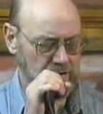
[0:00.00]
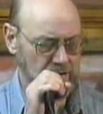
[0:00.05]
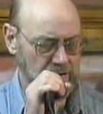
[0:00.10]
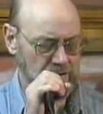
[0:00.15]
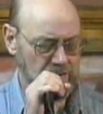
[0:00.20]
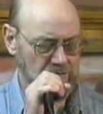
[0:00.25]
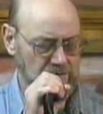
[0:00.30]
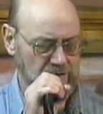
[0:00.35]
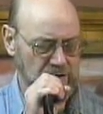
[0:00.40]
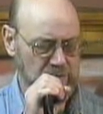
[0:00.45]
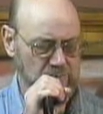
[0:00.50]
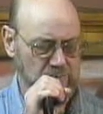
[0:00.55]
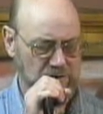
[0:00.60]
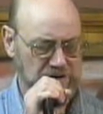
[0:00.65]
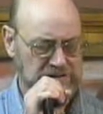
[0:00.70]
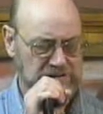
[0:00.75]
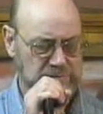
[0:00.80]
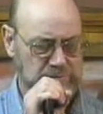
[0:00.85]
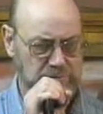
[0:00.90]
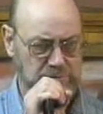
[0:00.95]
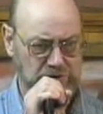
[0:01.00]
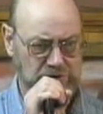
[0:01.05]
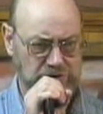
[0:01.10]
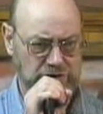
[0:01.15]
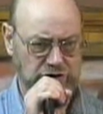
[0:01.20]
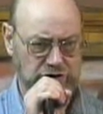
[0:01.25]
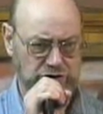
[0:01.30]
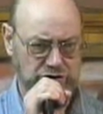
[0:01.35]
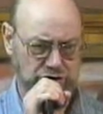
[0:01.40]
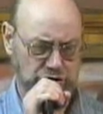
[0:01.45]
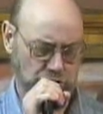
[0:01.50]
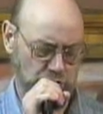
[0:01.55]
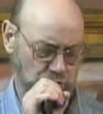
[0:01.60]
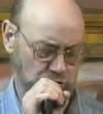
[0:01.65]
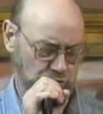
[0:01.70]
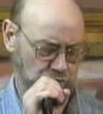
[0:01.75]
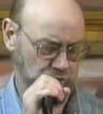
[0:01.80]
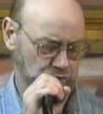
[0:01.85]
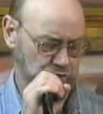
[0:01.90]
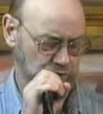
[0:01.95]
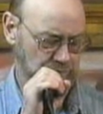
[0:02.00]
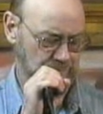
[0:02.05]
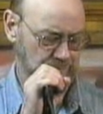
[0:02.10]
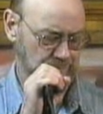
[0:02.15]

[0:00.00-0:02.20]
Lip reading: if I must build a church,